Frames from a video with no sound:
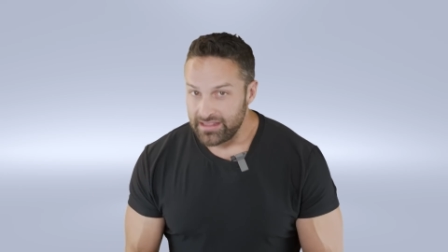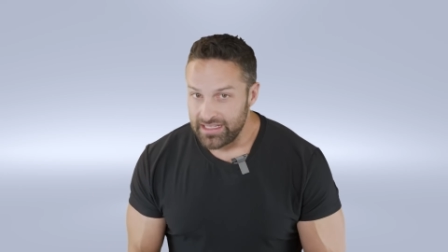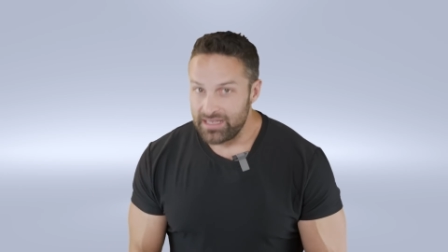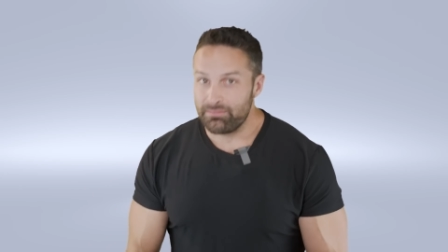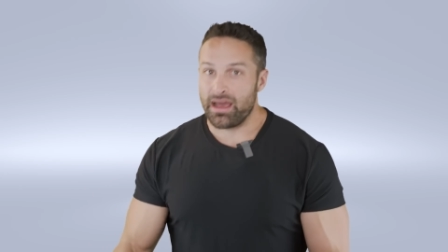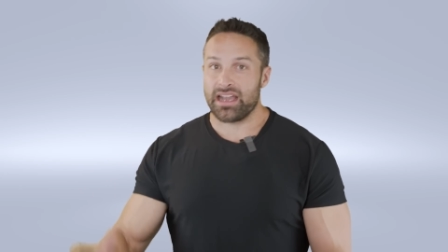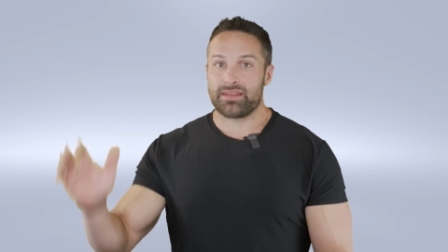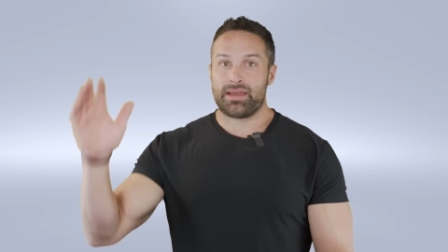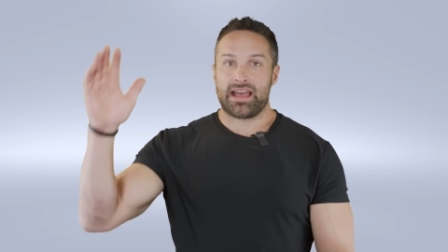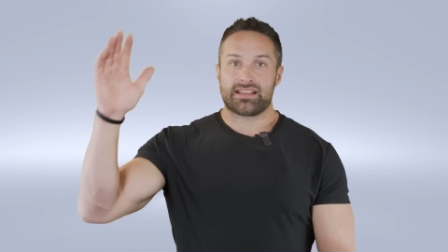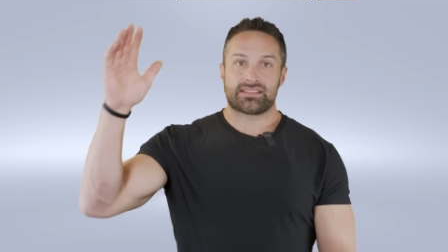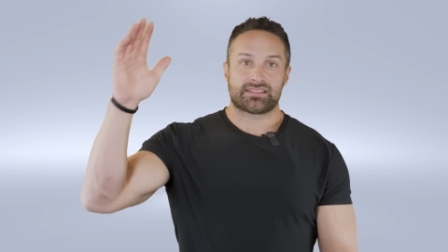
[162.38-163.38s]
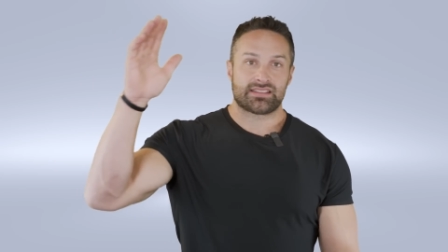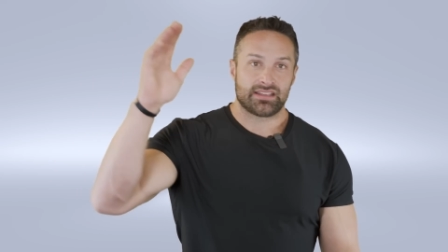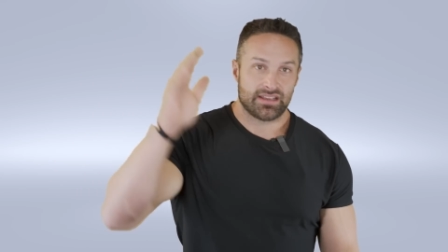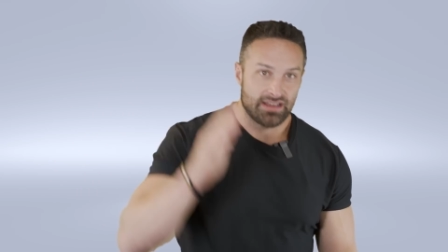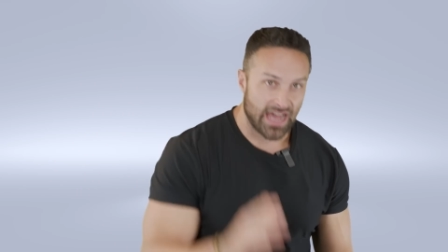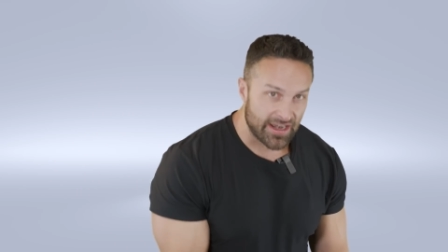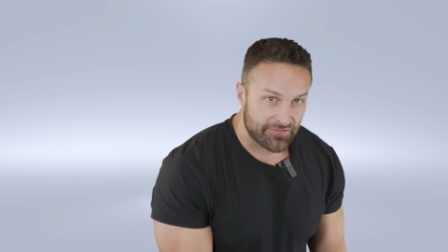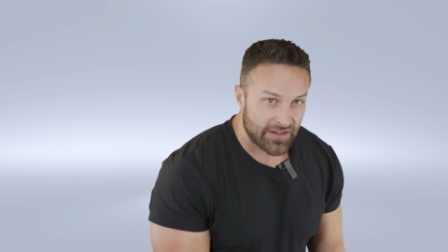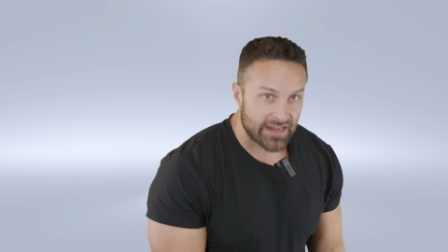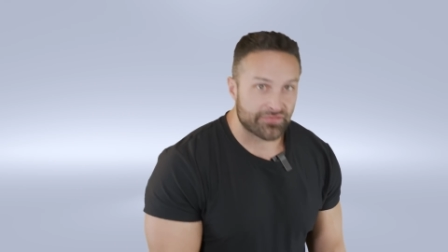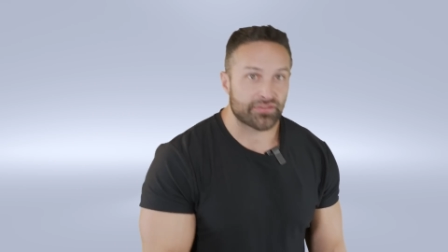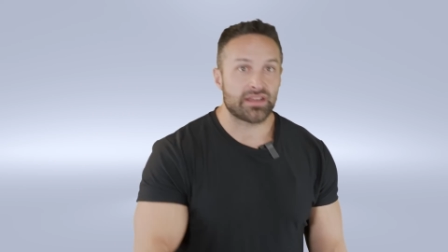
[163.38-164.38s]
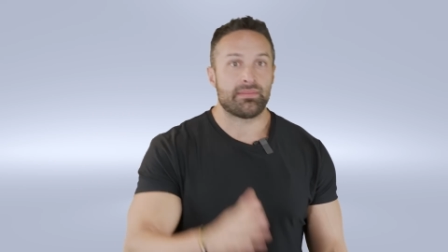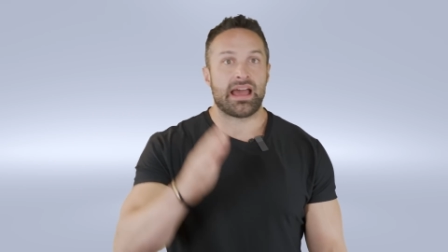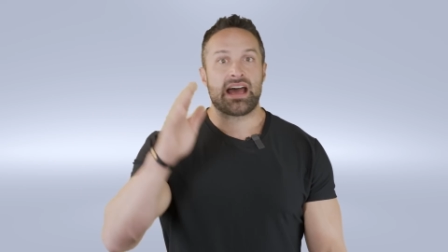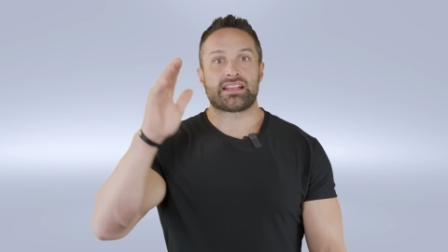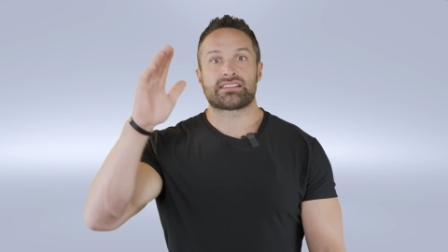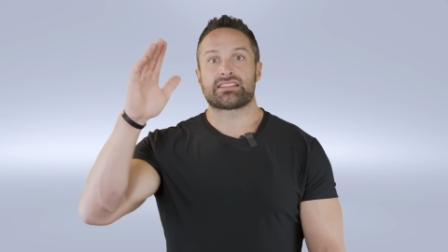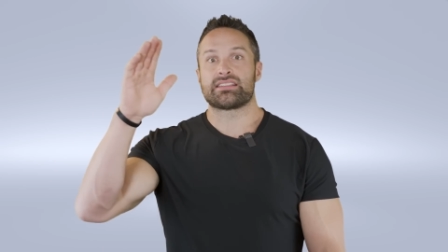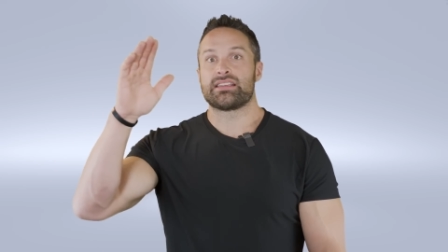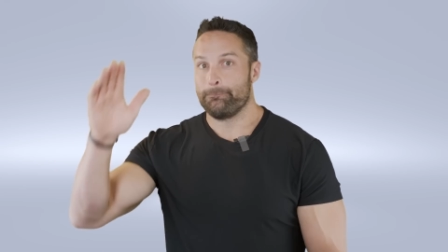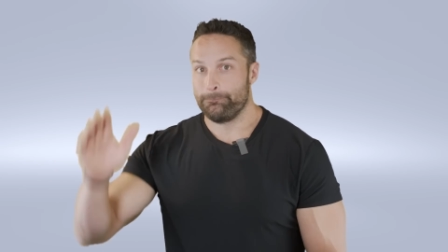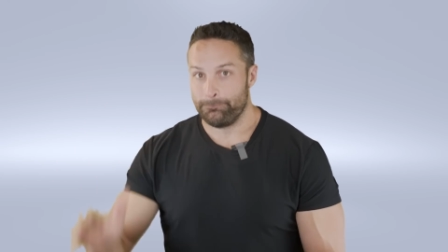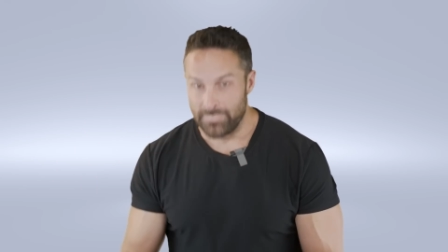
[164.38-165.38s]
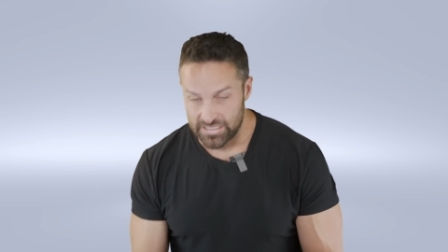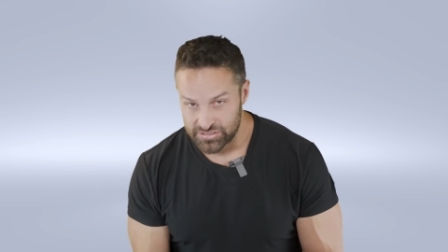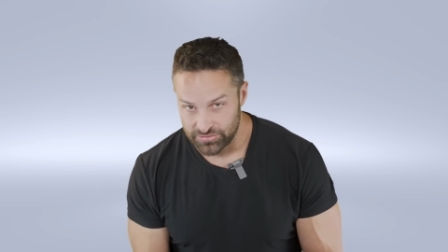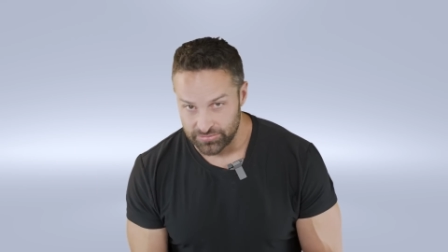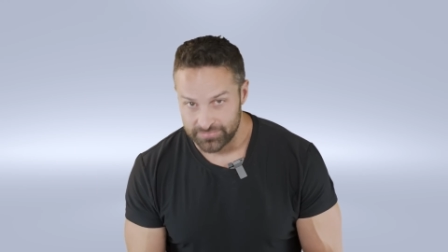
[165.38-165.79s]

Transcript: lean body mass, not fat-free mass, muscle.